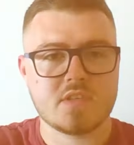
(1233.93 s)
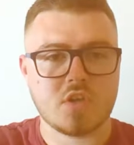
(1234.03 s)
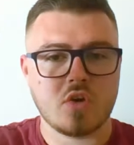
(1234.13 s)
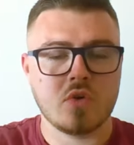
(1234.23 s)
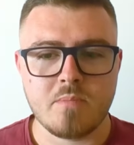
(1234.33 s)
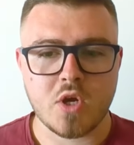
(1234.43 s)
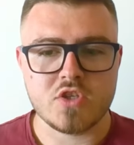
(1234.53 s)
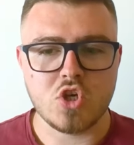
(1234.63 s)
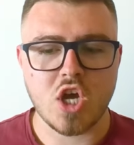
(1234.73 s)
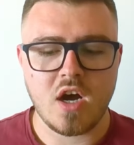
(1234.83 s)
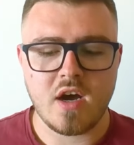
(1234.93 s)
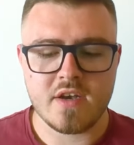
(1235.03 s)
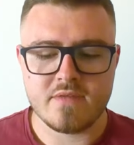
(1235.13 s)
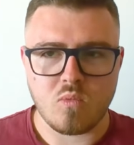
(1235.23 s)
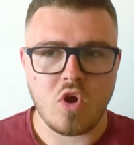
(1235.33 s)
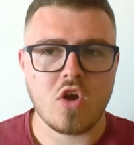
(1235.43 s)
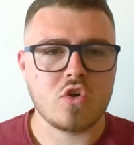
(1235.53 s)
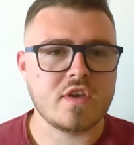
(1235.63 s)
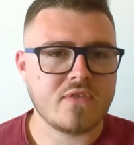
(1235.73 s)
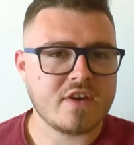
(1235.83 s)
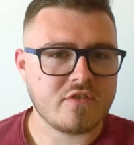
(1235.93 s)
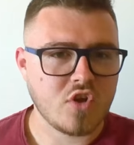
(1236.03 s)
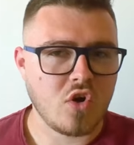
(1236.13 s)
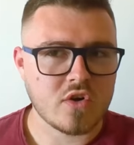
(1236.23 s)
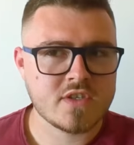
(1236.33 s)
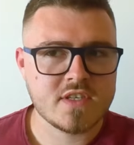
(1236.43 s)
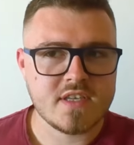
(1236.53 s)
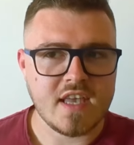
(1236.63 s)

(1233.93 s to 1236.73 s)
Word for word: So because you can't work on your fear of dogs